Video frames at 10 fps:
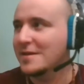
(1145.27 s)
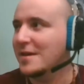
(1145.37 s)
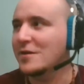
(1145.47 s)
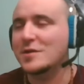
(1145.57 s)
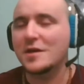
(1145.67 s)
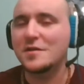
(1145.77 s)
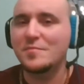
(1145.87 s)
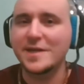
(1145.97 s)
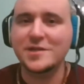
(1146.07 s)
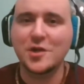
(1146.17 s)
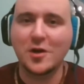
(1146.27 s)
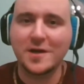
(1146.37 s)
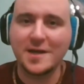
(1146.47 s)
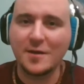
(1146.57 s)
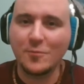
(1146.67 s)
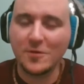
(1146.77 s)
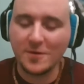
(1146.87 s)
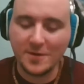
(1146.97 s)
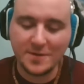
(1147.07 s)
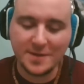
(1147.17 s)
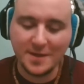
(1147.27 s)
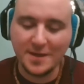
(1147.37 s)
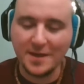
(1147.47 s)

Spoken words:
they use all the big jargony words,